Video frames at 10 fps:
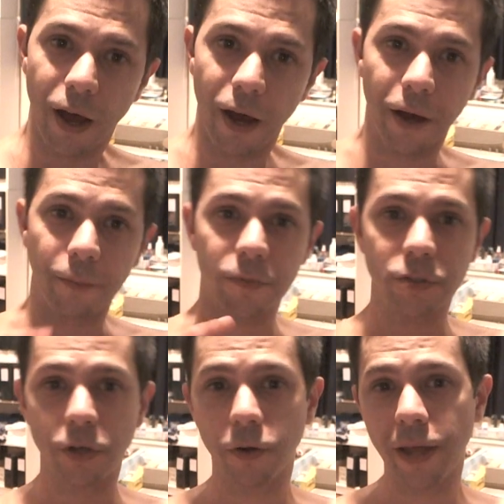Um,
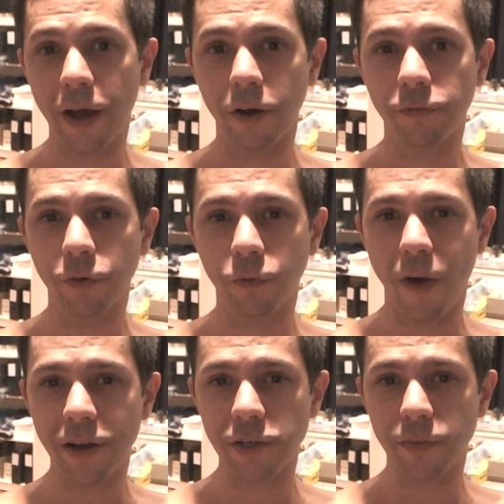so now, if you've
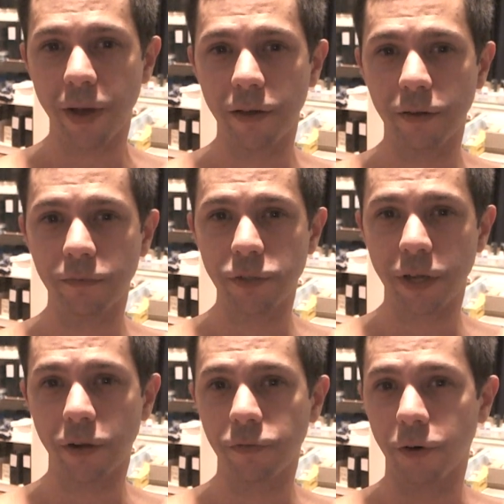watched my
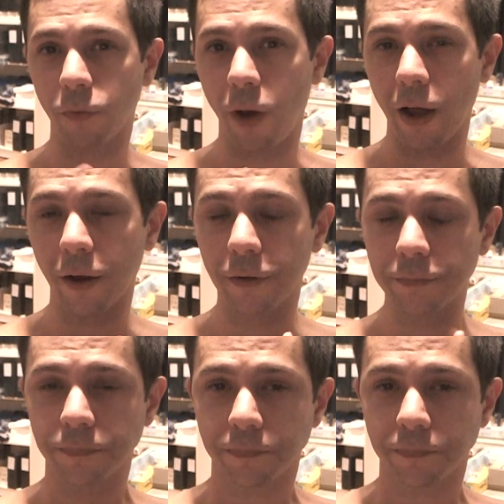channel for a while,